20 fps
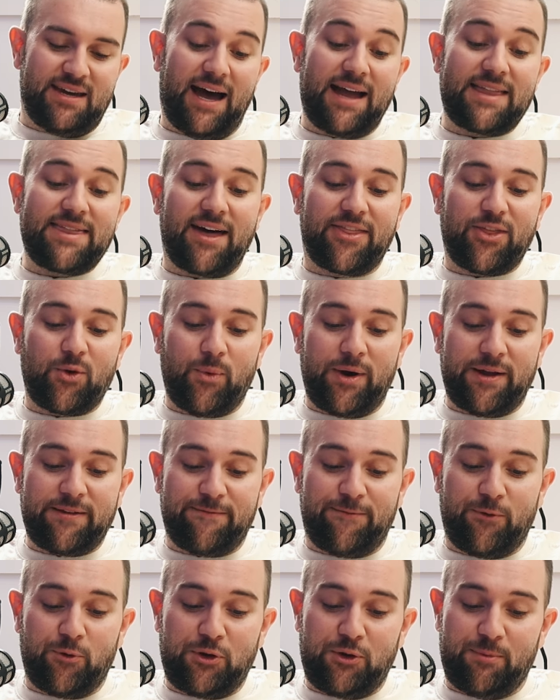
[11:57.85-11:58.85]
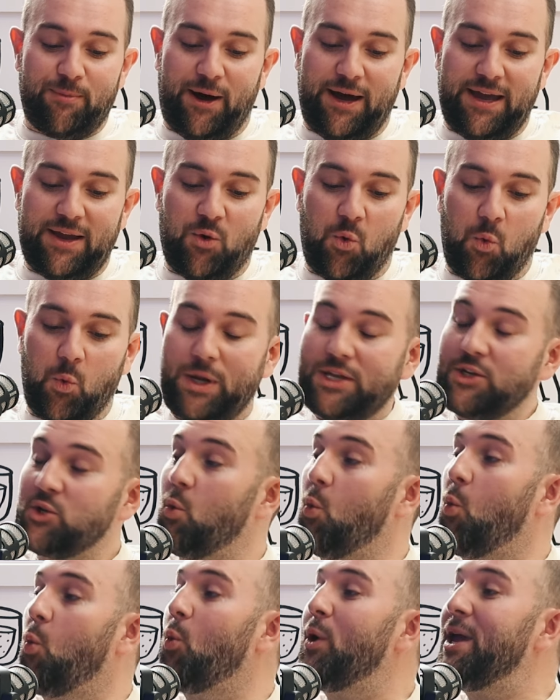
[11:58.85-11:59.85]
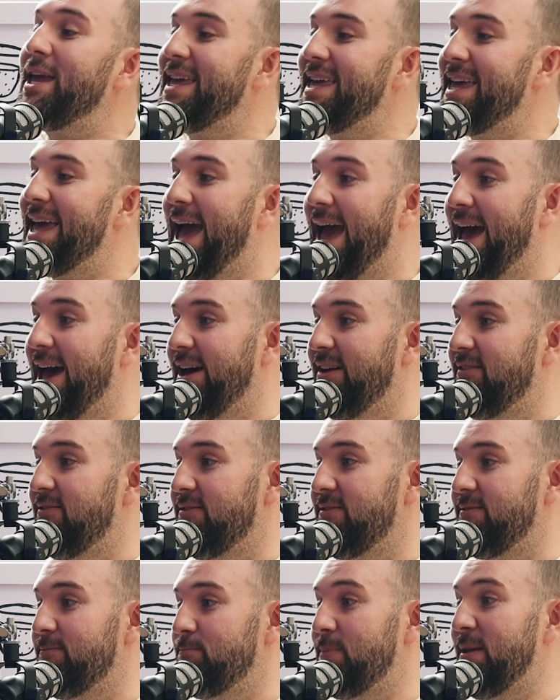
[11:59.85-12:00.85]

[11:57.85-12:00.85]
Another one for you, Mike, which we have